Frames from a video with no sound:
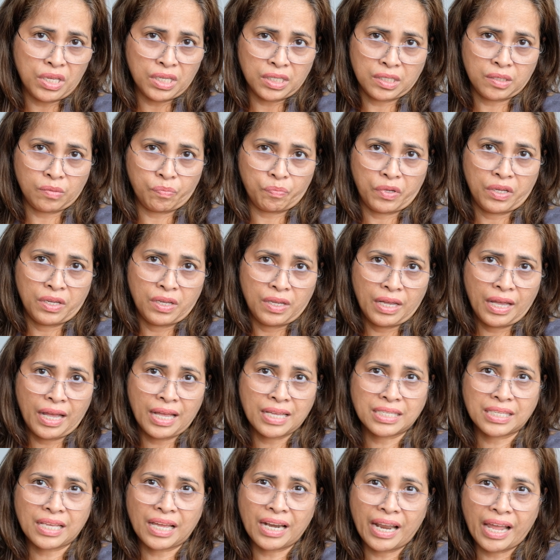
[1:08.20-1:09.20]
MISP
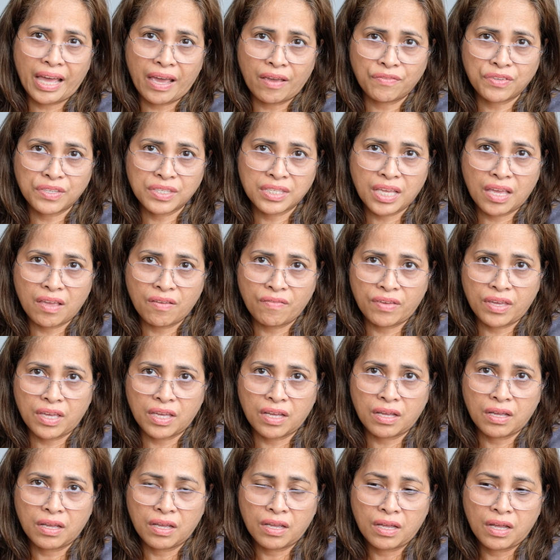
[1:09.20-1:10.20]

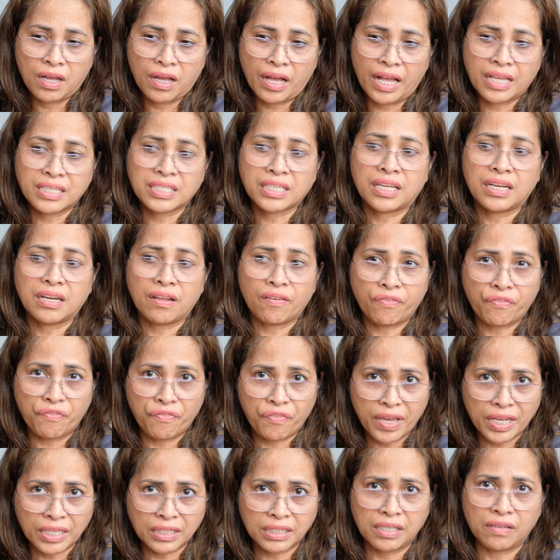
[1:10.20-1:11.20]
as an
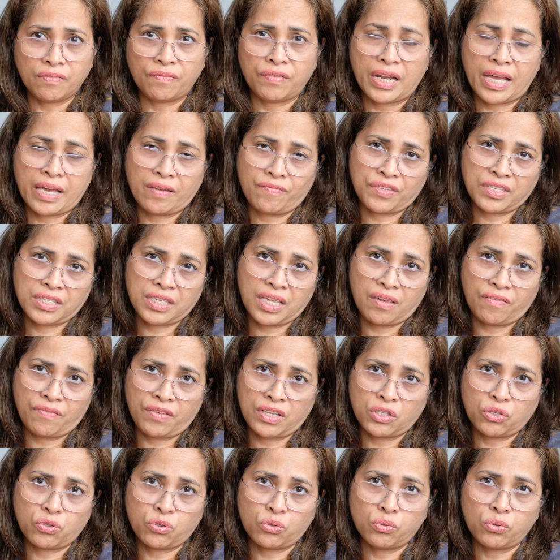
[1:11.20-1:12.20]
effective
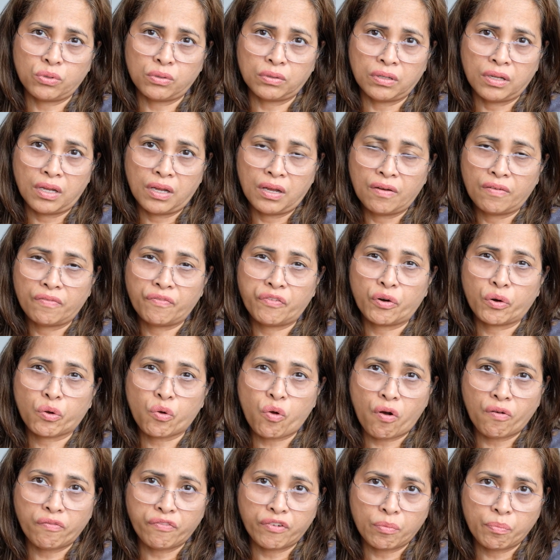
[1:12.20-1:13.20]
life-saving tool for
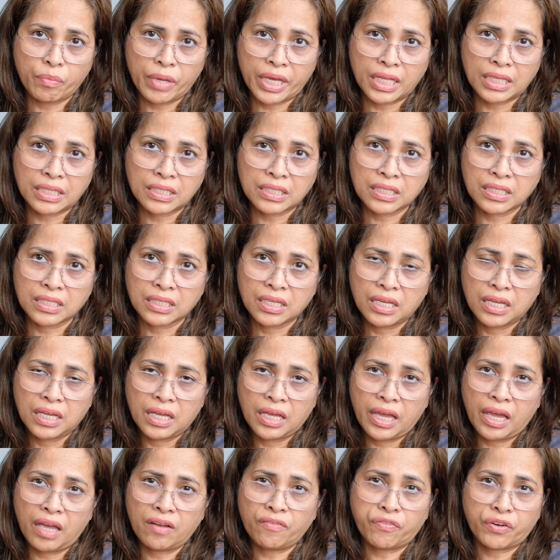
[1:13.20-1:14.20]
governments
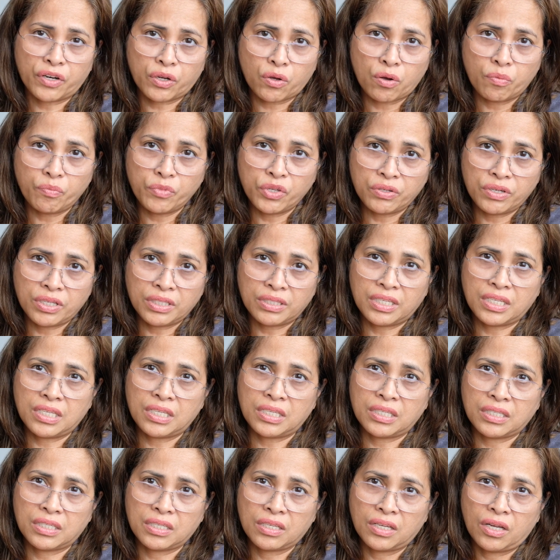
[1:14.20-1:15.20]
and for
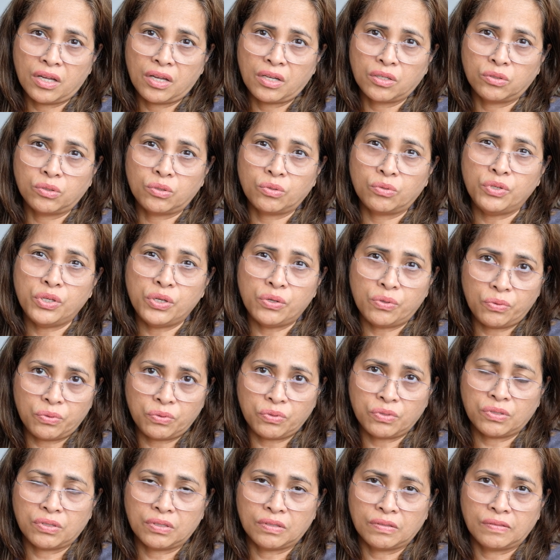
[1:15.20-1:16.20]
communities to
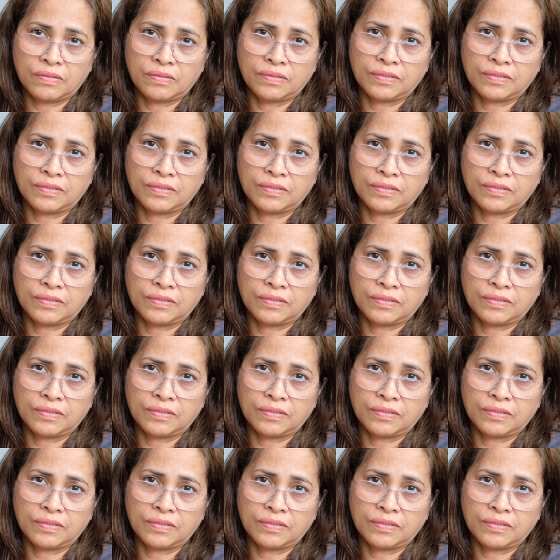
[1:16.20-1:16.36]
use.